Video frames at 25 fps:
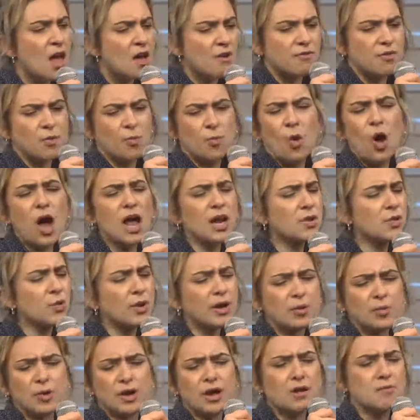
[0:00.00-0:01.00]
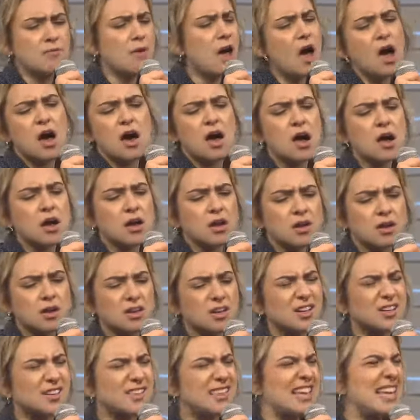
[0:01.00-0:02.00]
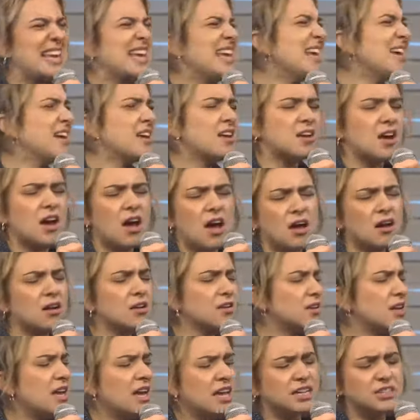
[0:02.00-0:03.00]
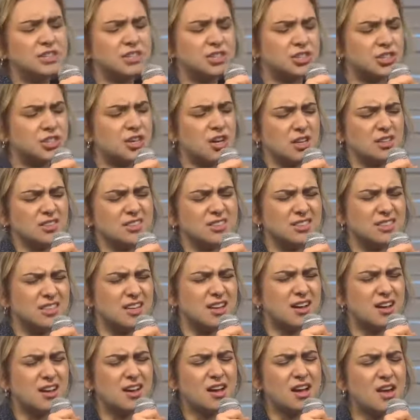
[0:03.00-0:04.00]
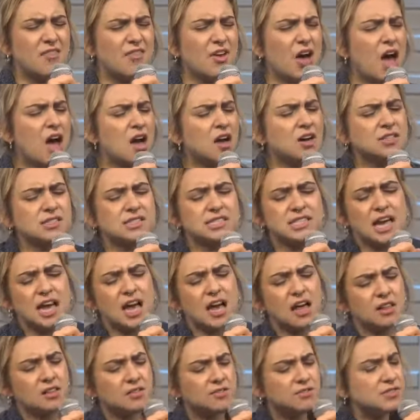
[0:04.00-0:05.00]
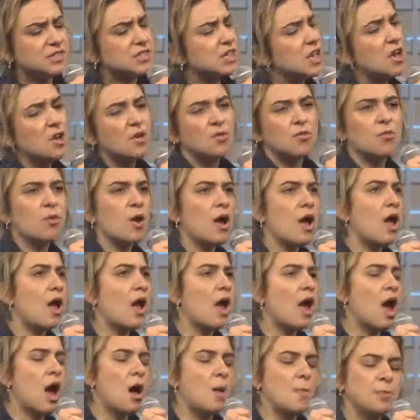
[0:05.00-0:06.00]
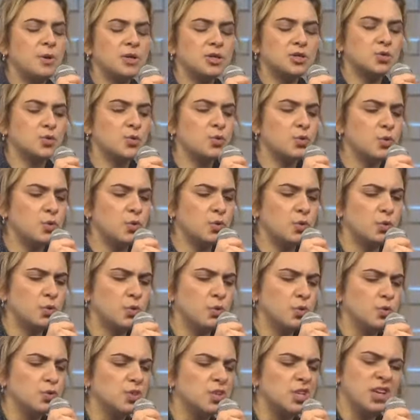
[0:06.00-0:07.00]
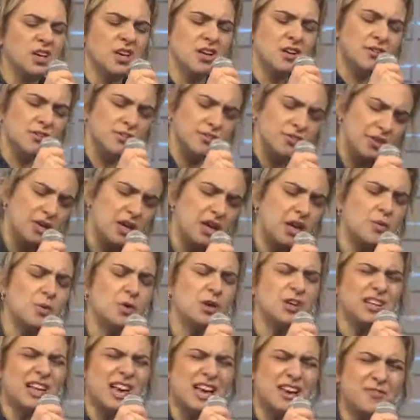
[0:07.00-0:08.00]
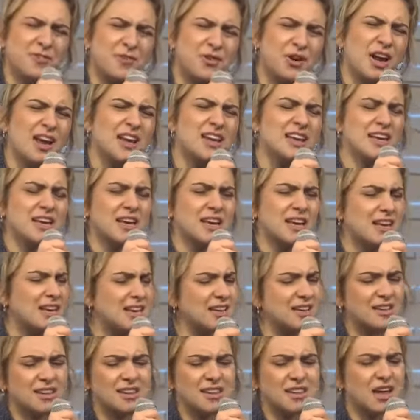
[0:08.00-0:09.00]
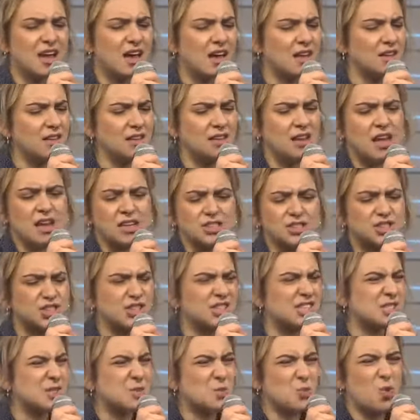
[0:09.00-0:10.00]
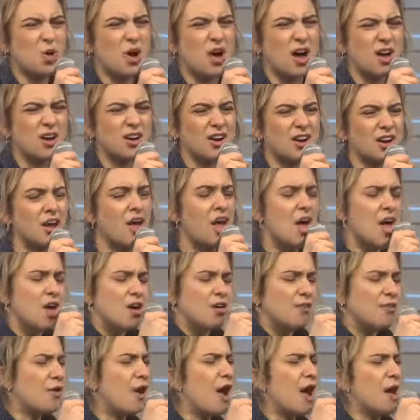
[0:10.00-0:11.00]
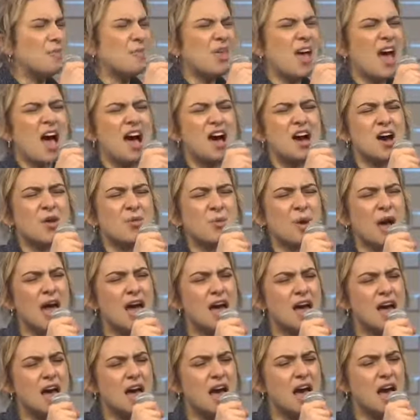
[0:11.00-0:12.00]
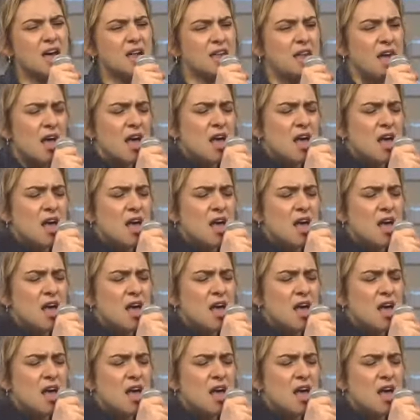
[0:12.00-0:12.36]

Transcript: From one quick remark, the incarnation of ourselves, rampant, rude, feral and free. The luscious water from the well